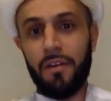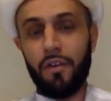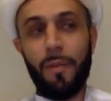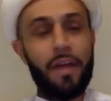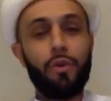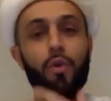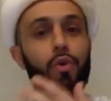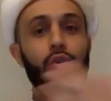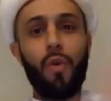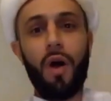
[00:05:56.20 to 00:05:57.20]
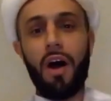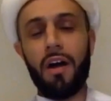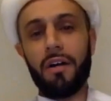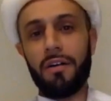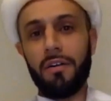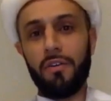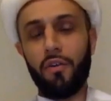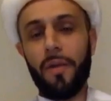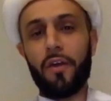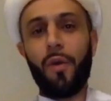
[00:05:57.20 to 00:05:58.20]
No matter who you are,
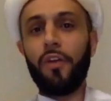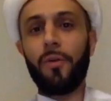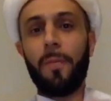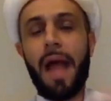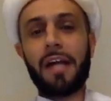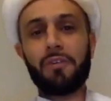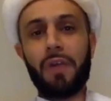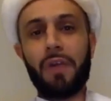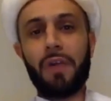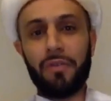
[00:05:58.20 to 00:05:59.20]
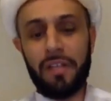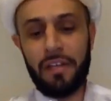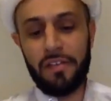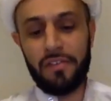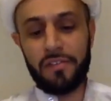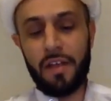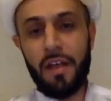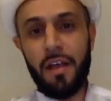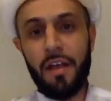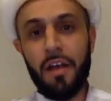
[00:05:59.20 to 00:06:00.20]
no matter what your background is,
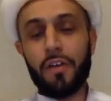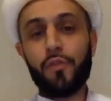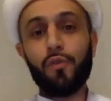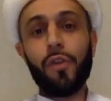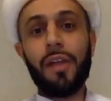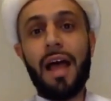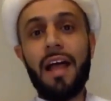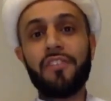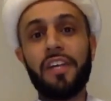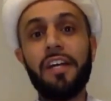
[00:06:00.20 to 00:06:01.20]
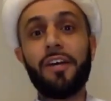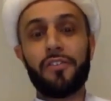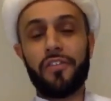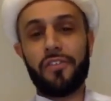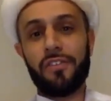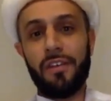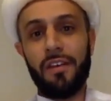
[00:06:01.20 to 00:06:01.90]
Rasulullah has hirs.